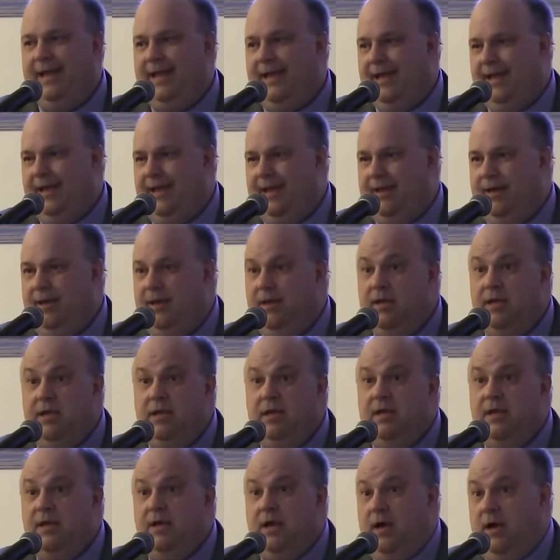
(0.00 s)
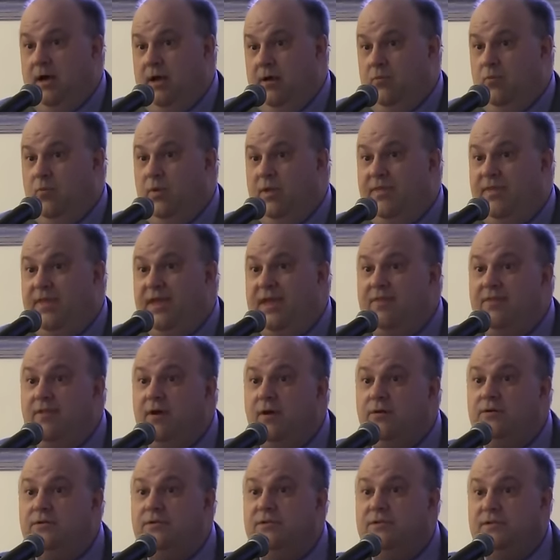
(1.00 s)
and uh, within
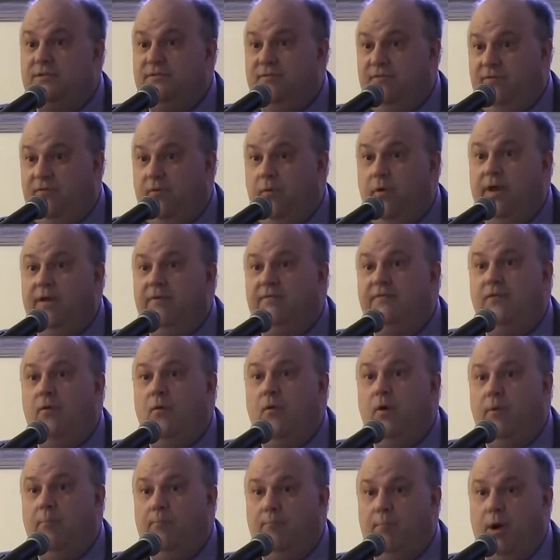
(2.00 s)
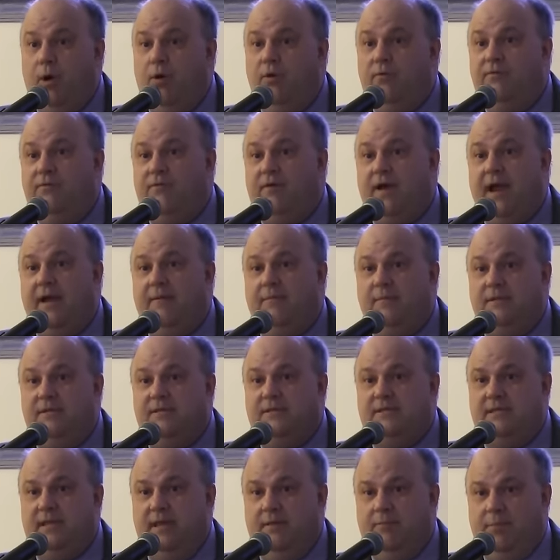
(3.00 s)
those 44 bone
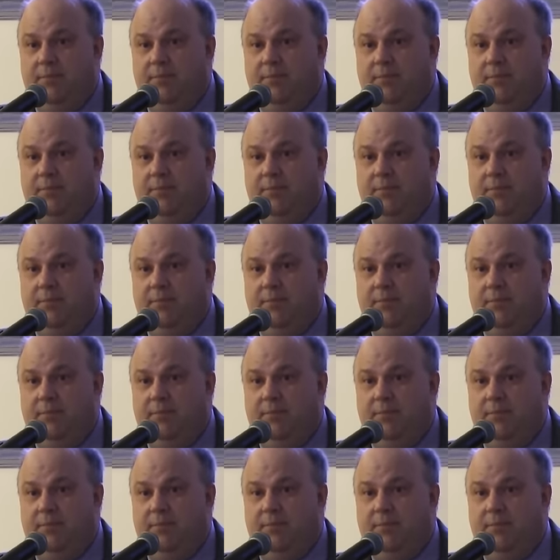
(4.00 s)
fragments